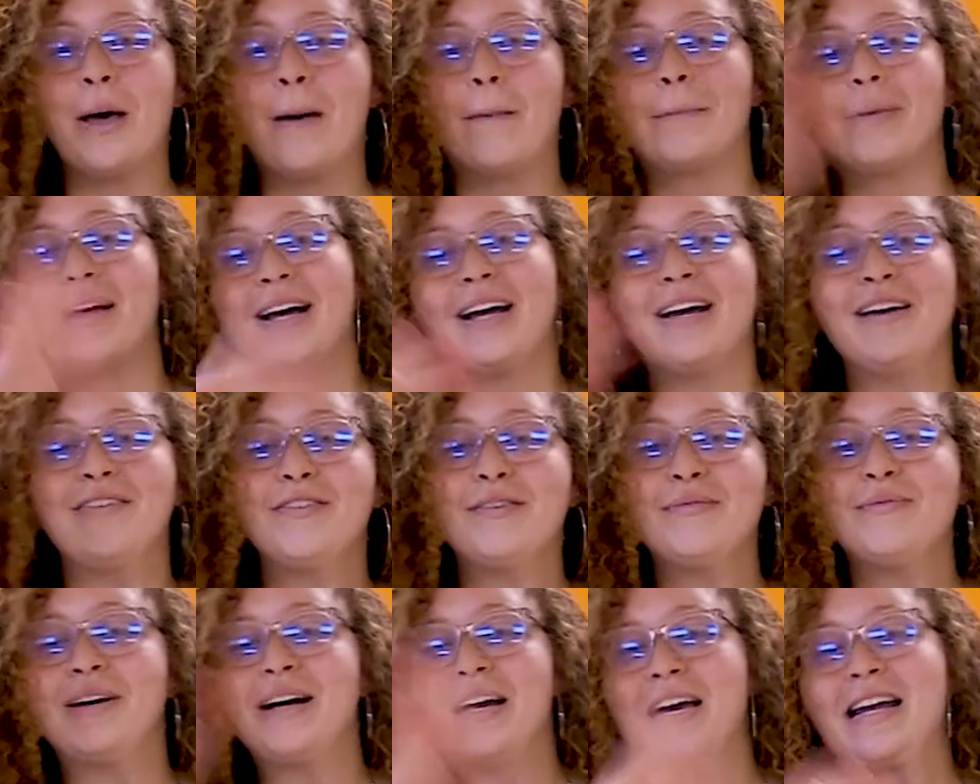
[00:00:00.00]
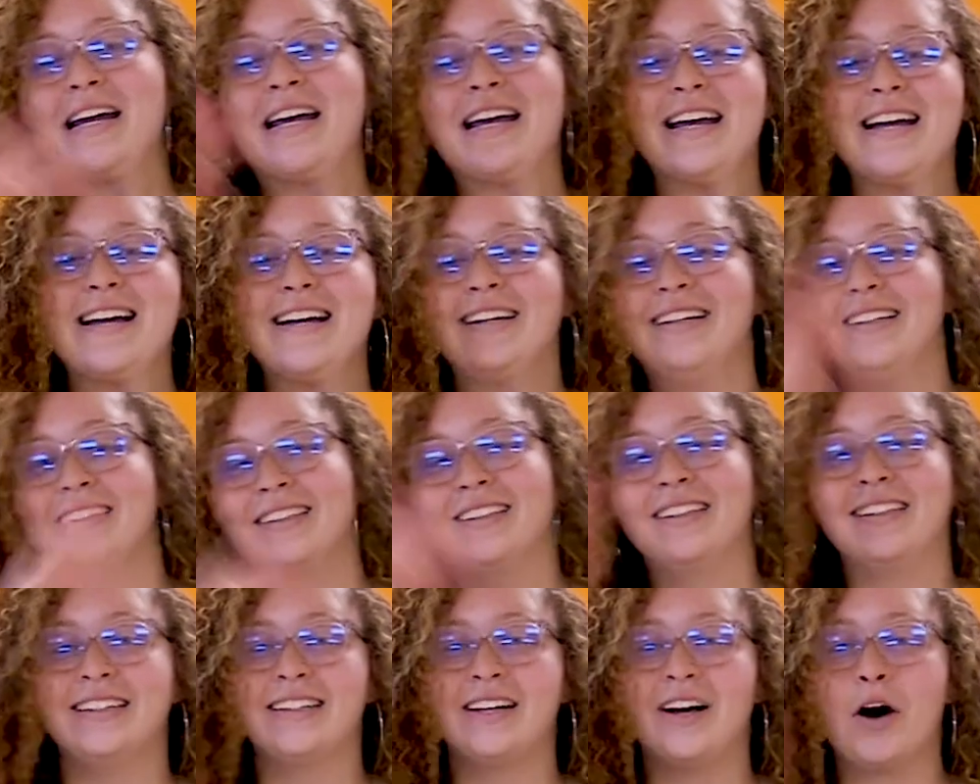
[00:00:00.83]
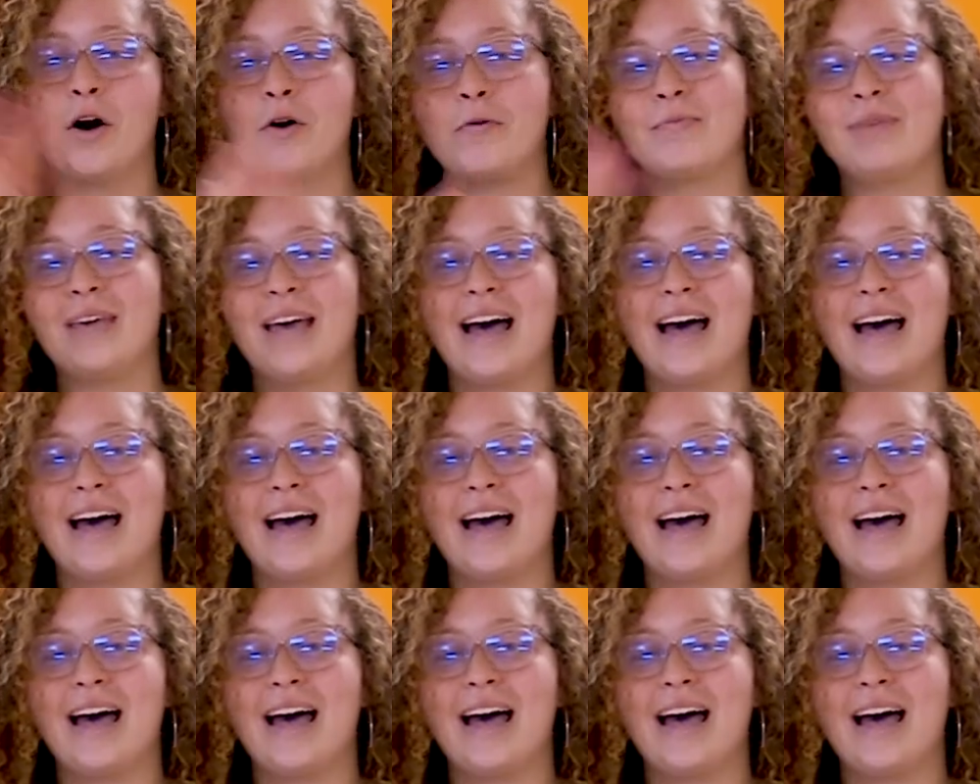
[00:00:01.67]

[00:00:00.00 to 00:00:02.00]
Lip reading: Bye, everybody. Hope you